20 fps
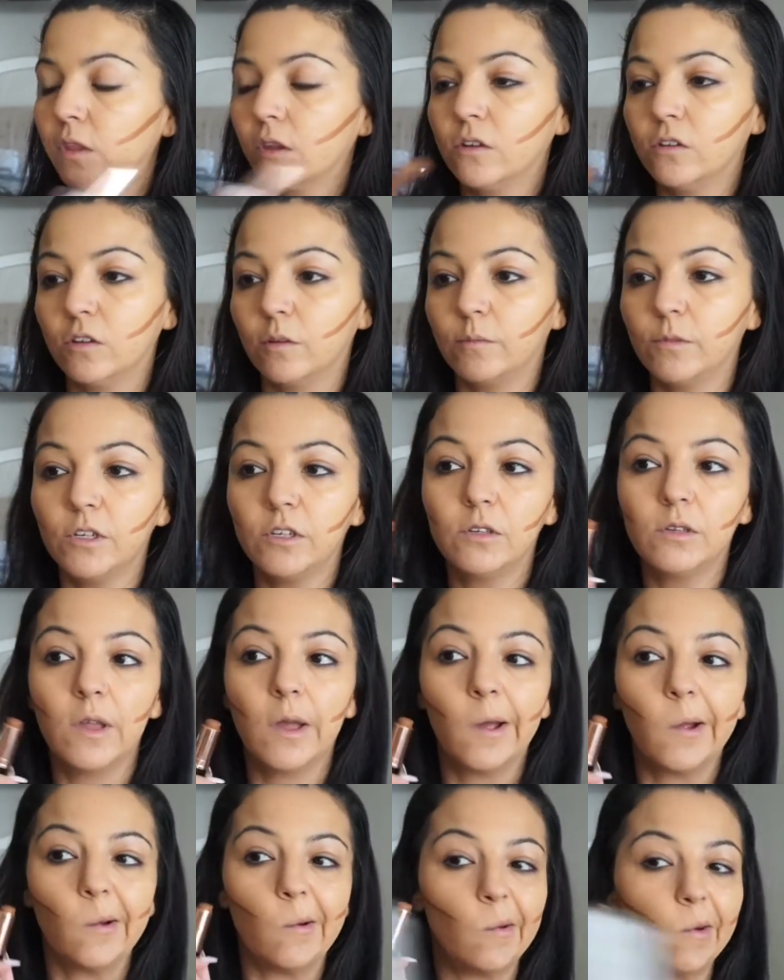So I'm just
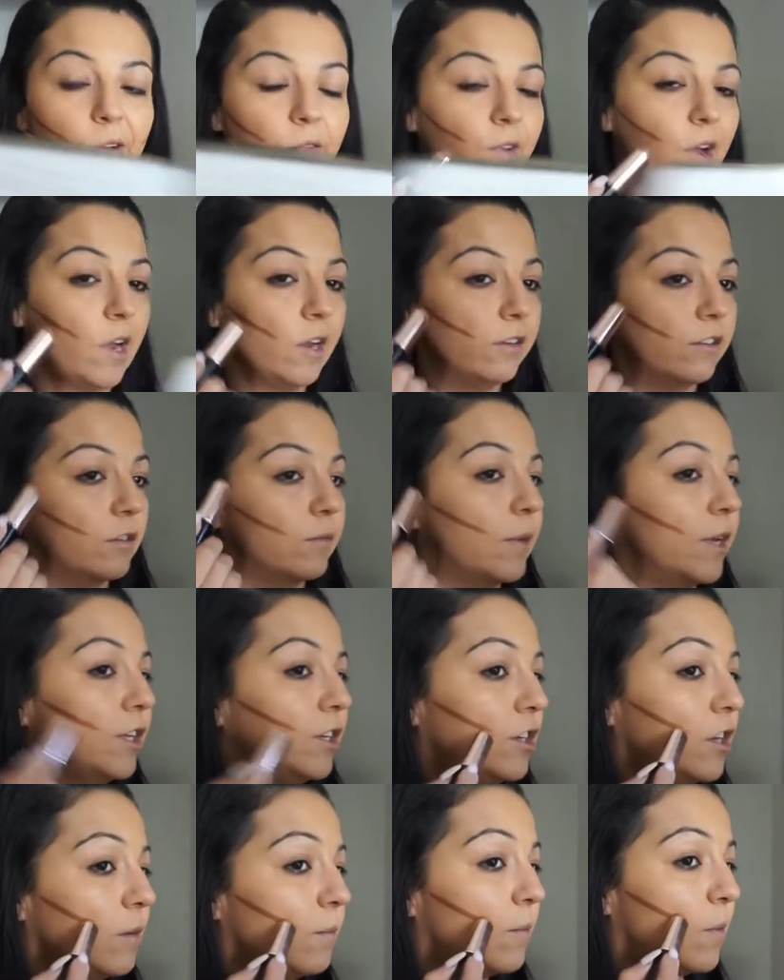going right under my
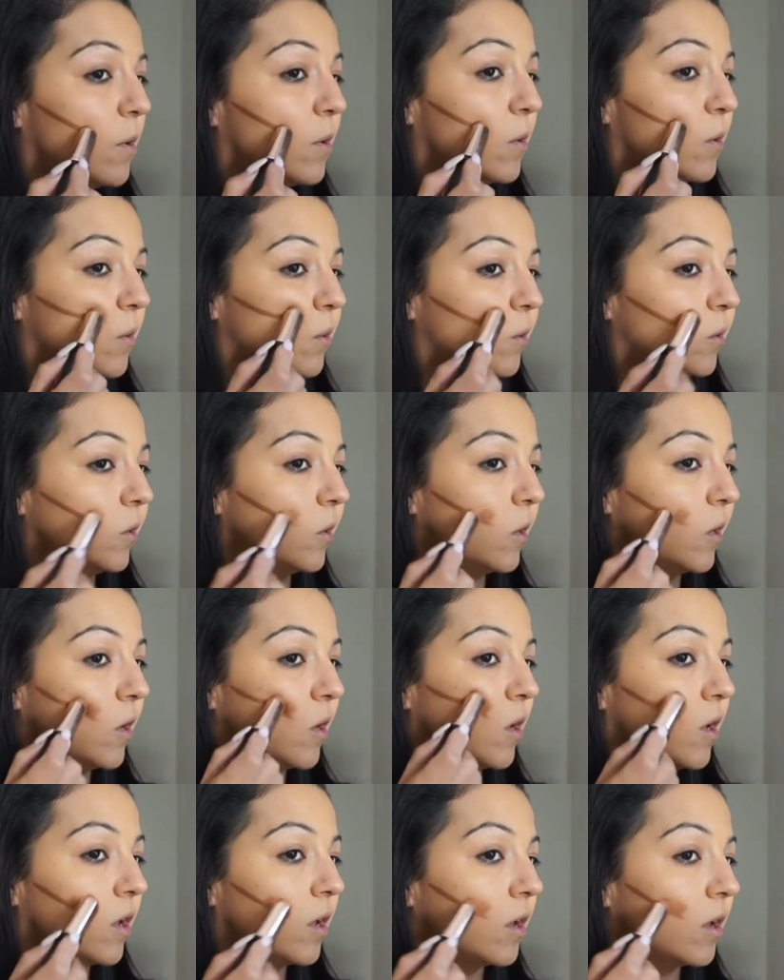cheekbones,
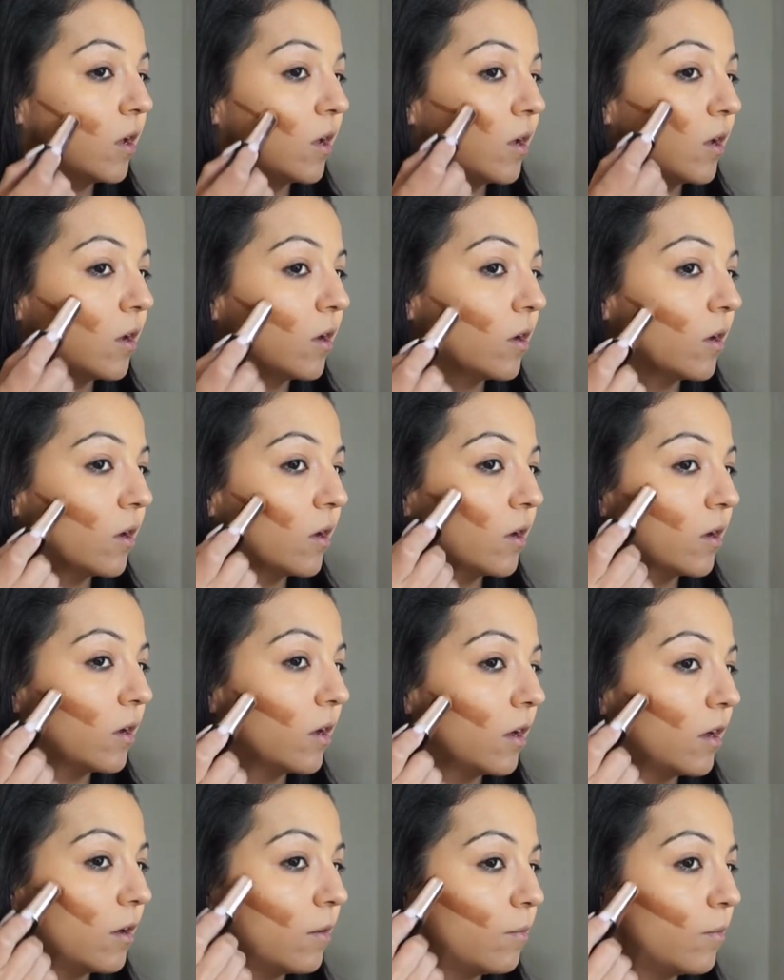
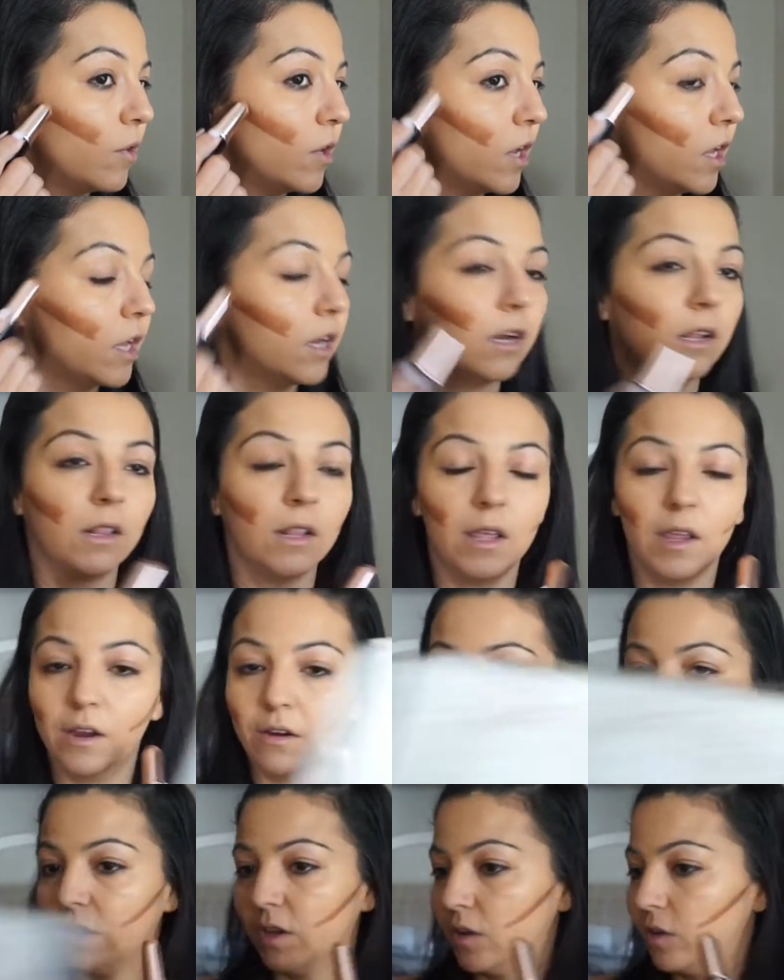kind of putting it in the
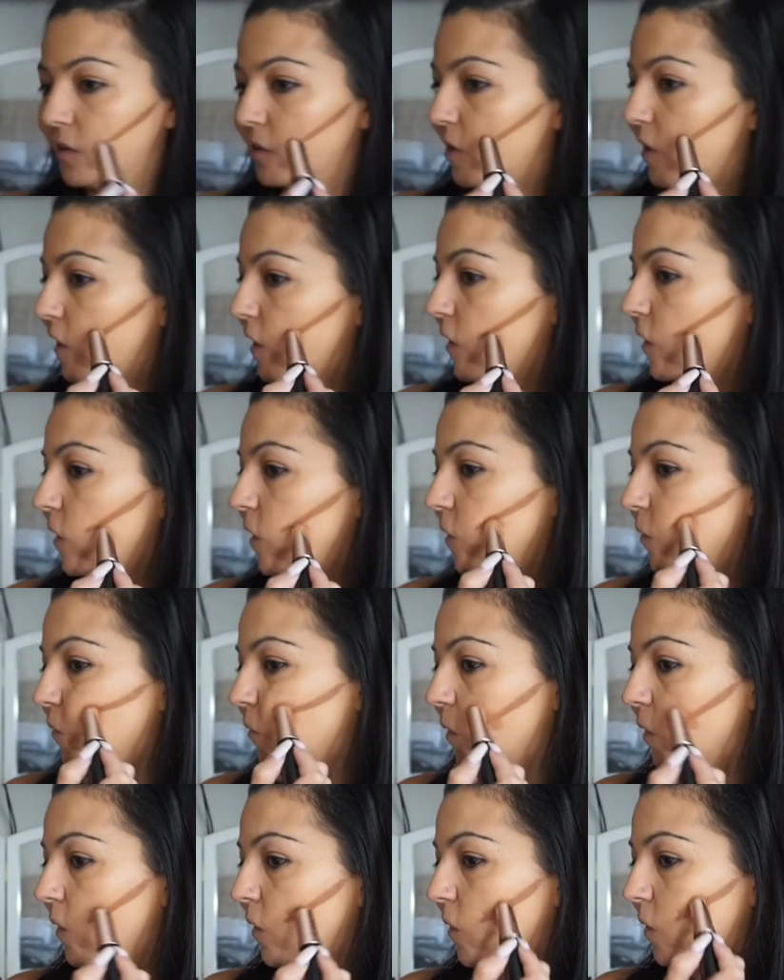areas that I
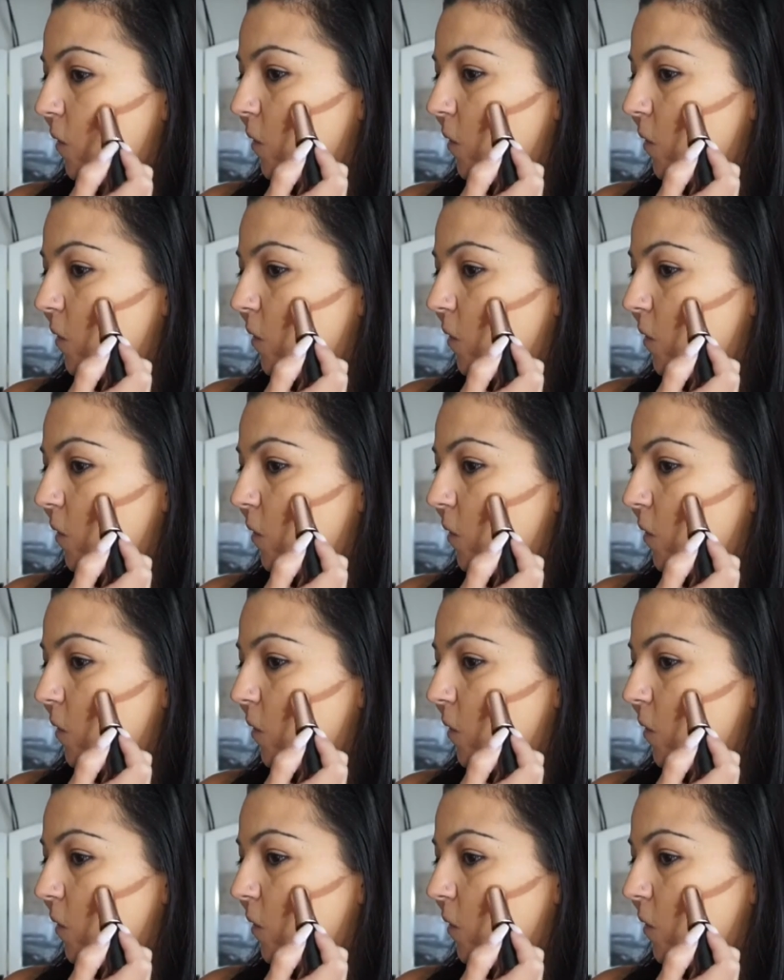want